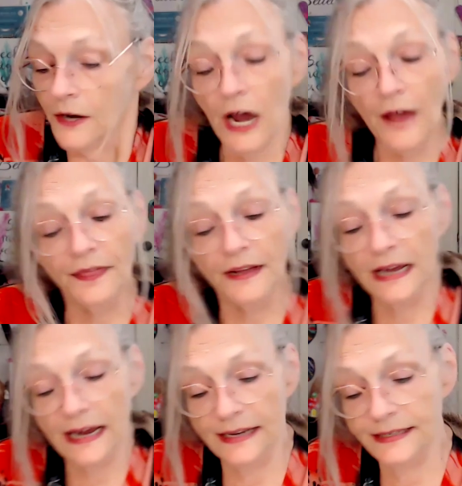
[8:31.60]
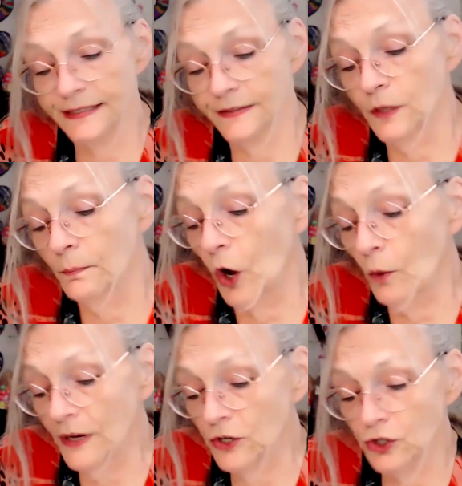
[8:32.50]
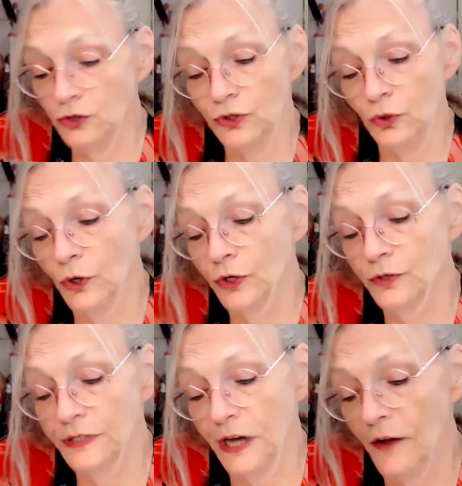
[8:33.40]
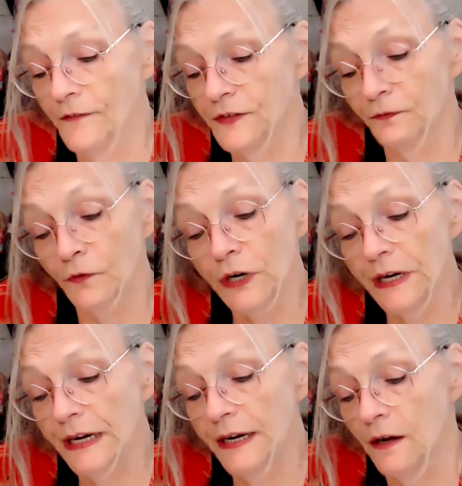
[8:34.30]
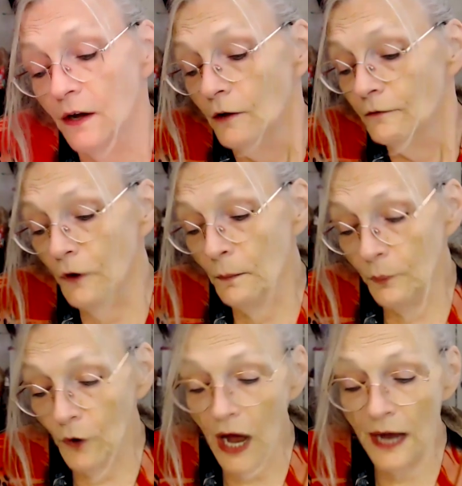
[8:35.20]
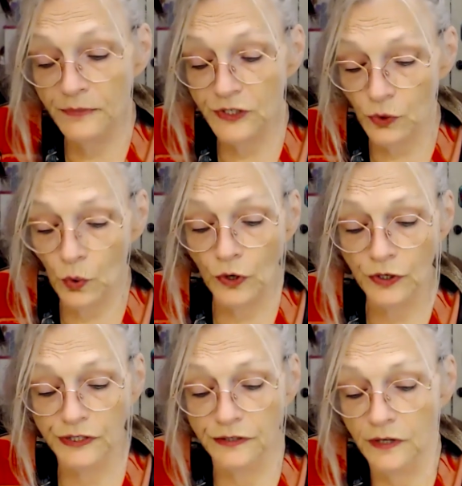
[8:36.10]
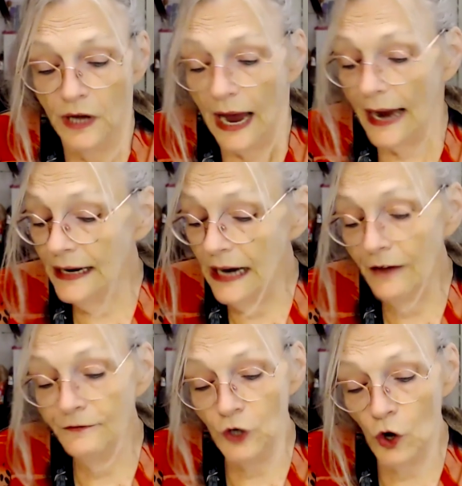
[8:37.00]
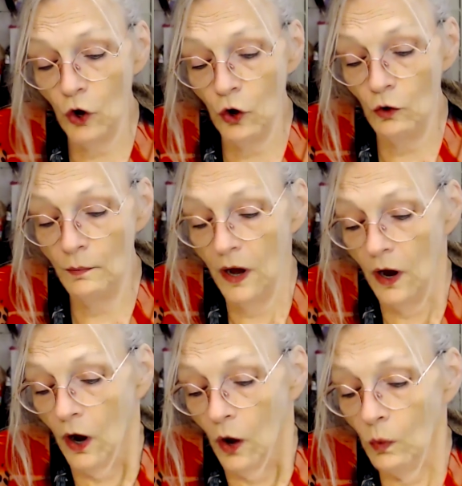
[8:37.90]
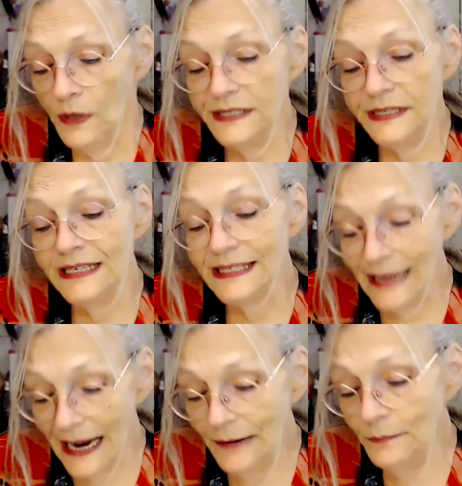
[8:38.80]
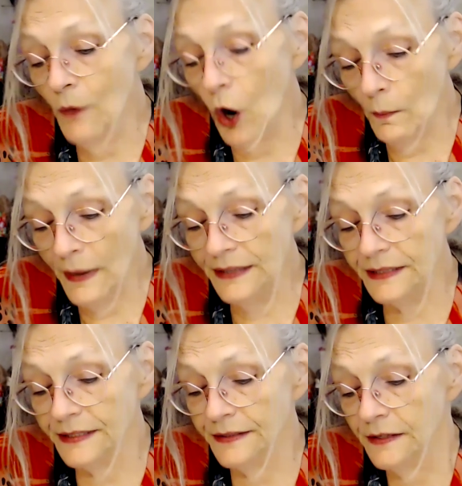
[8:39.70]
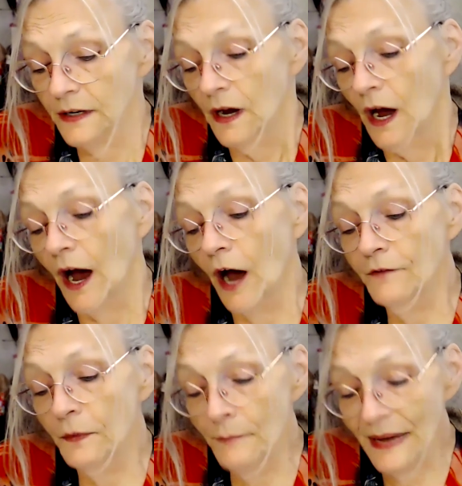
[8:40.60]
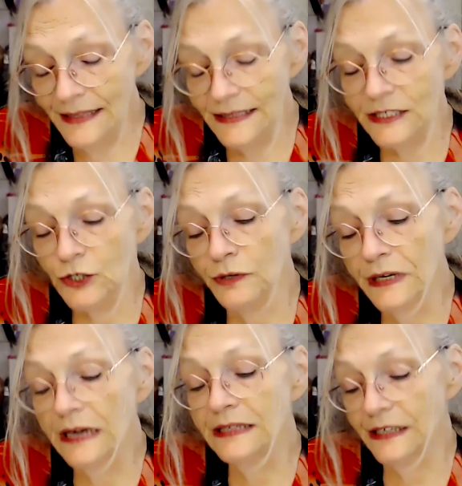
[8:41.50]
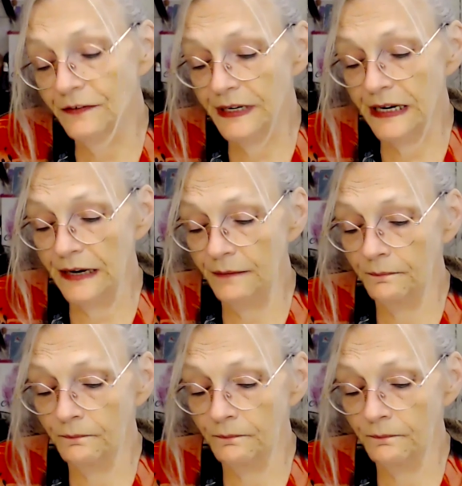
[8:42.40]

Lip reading: Nonetheless, the moment you tore yourselves free from prime source and left home was the same moment of immense creativity.